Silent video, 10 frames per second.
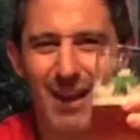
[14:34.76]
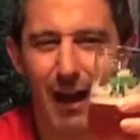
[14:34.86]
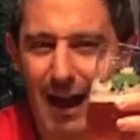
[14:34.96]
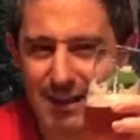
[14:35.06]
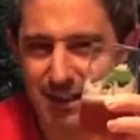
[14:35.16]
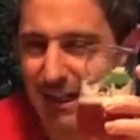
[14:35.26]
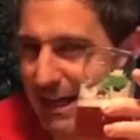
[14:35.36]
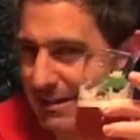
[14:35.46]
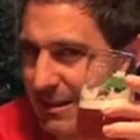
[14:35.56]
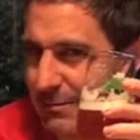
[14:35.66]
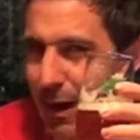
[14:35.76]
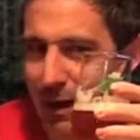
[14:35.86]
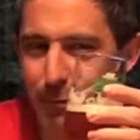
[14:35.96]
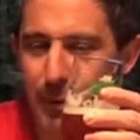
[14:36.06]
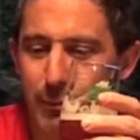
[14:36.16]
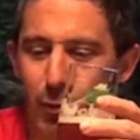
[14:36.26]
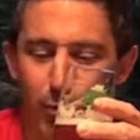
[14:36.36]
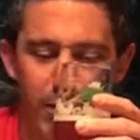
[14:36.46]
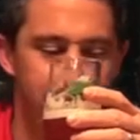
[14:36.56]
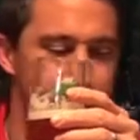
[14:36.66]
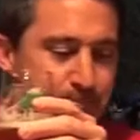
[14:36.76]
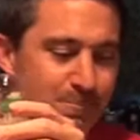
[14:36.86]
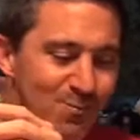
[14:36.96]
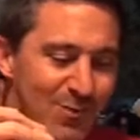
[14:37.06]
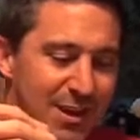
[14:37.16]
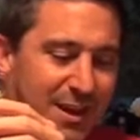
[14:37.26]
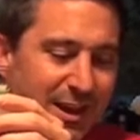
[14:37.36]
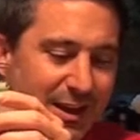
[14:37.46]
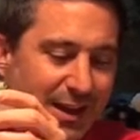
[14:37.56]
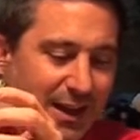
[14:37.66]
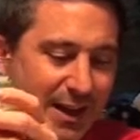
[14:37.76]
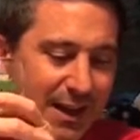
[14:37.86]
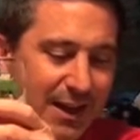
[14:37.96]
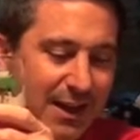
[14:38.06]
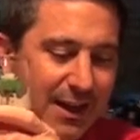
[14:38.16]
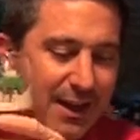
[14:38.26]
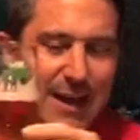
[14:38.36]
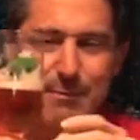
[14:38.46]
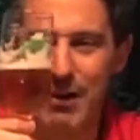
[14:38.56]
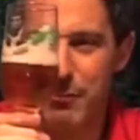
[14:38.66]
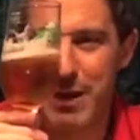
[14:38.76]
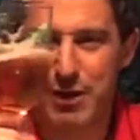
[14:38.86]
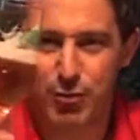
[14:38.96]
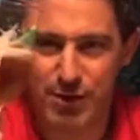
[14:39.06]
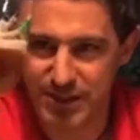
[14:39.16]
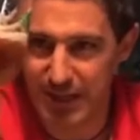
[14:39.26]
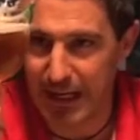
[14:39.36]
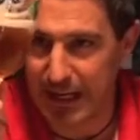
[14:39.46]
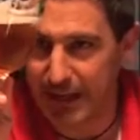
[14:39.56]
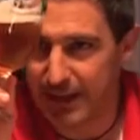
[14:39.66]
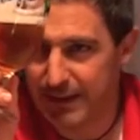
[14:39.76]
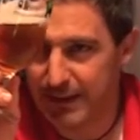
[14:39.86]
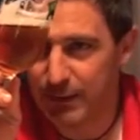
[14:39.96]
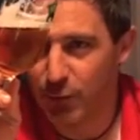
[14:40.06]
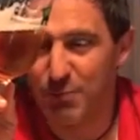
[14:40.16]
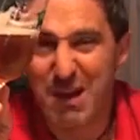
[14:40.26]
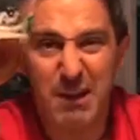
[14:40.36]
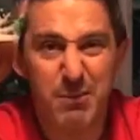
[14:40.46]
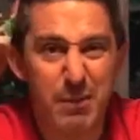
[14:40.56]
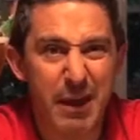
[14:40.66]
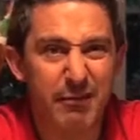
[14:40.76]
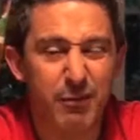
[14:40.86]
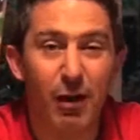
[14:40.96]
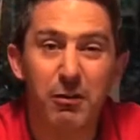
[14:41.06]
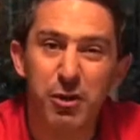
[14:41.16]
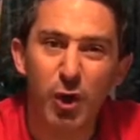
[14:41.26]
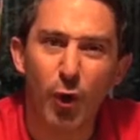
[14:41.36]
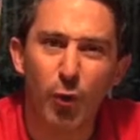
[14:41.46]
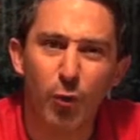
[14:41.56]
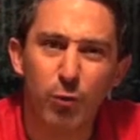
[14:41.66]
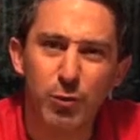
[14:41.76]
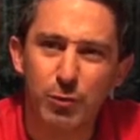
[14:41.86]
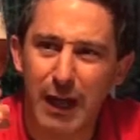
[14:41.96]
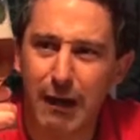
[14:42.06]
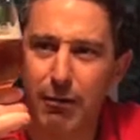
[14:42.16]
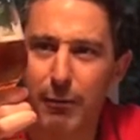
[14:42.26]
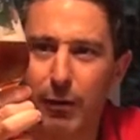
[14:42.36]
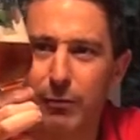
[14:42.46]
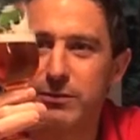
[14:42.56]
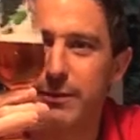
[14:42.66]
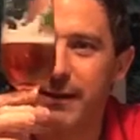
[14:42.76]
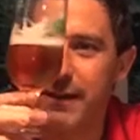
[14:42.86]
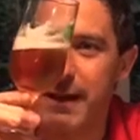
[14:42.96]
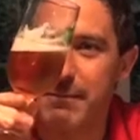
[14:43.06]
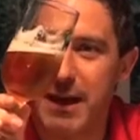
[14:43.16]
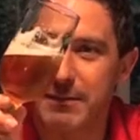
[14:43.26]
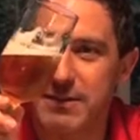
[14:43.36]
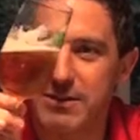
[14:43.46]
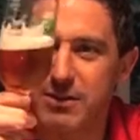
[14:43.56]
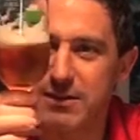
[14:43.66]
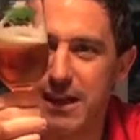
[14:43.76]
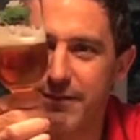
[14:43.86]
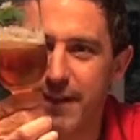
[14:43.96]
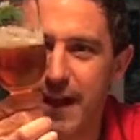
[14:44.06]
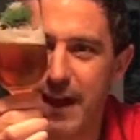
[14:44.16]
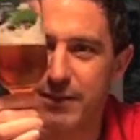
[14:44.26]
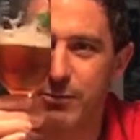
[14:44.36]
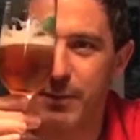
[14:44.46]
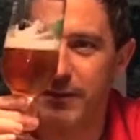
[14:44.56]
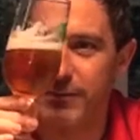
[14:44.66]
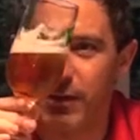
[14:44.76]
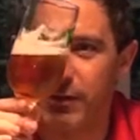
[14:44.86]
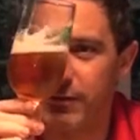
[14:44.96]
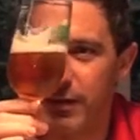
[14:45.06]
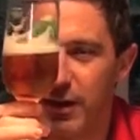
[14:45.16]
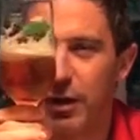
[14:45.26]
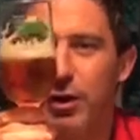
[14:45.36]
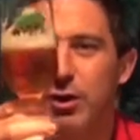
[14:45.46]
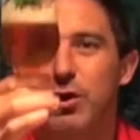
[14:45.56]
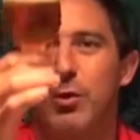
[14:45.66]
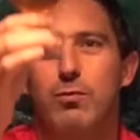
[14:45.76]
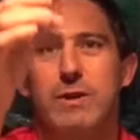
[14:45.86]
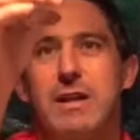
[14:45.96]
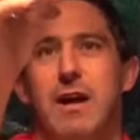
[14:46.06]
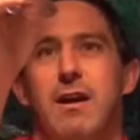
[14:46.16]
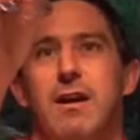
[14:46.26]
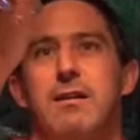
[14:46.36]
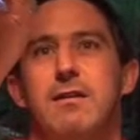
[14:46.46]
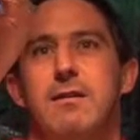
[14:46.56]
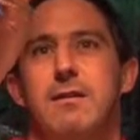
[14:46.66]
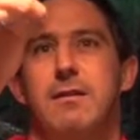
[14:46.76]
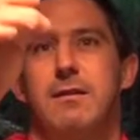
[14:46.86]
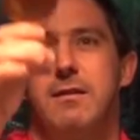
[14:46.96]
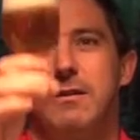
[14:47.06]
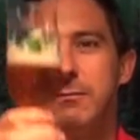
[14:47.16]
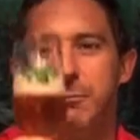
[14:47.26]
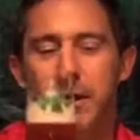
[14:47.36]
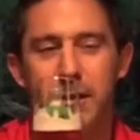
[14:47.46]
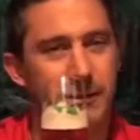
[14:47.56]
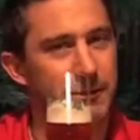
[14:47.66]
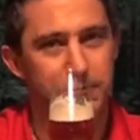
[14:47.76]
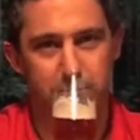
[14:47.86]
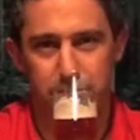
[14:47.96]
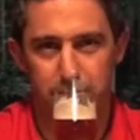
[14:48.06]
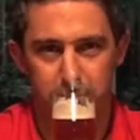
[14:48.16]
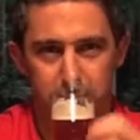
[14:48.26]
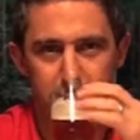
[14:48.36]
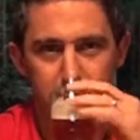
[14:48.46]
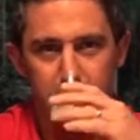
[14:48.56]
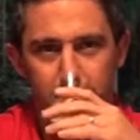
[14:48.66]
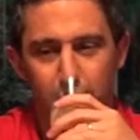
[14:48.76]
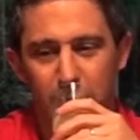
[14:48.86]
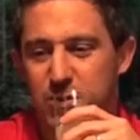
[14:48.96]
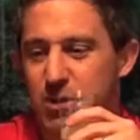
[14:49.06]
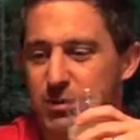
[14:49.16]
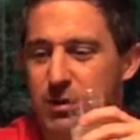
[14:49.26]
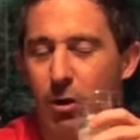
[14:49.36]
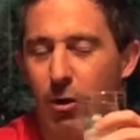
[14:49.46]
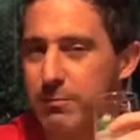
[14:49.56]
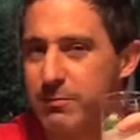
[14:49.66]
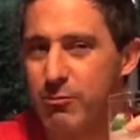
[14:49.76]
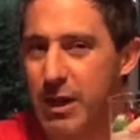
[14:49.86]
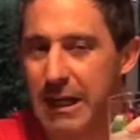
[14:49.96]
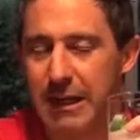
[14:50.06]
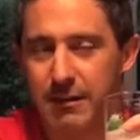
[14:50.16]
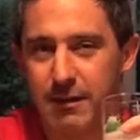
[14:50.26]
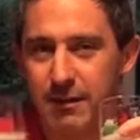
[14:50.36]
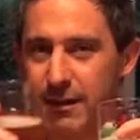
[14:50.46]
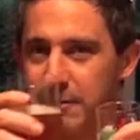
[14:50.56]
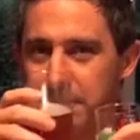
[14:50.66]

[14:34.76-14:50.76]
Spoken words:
I hazard a guess this might have a bit more, it might have a bit of crystal in it, or maybe a bit of kind of gold or caramel or something like that, maybe just to give it that extra bit of kind of goldy colour. But it's just the hops really that's